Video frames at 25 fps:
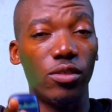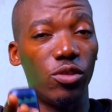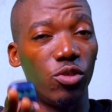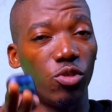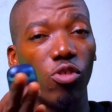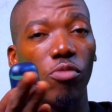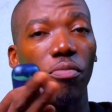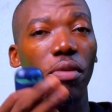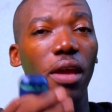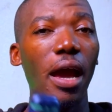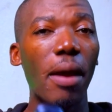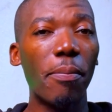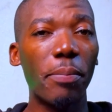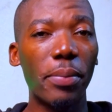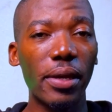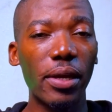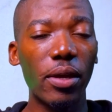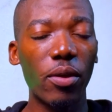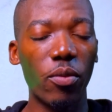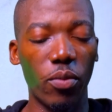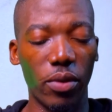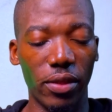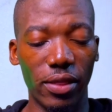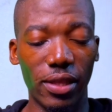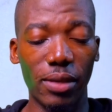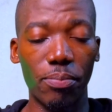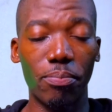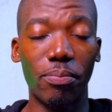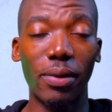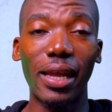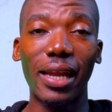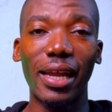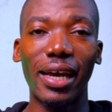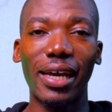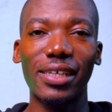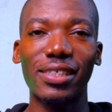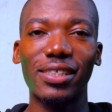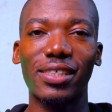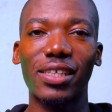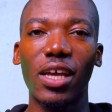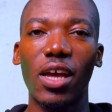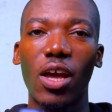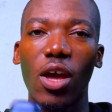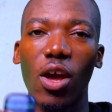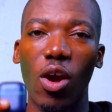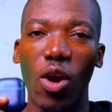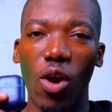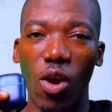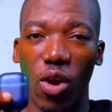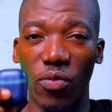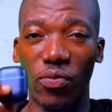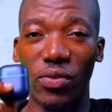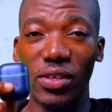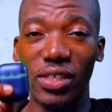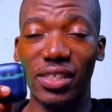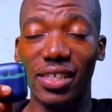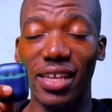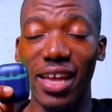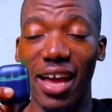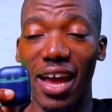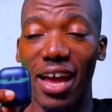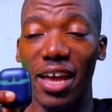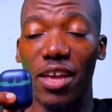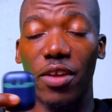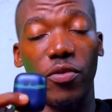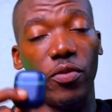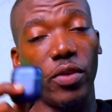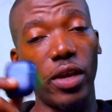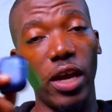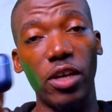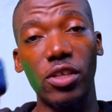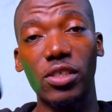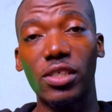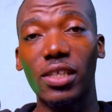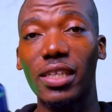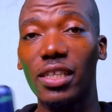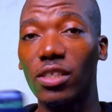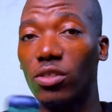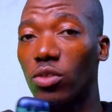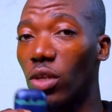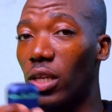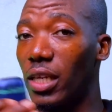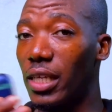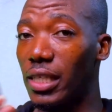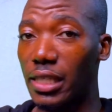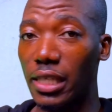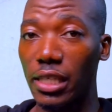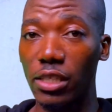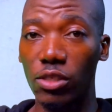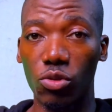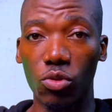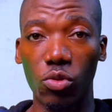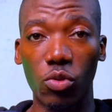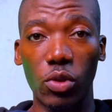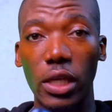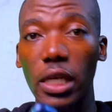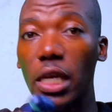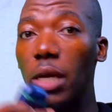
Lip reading: You'll be happy with the balance of this guy if you are using it to listen to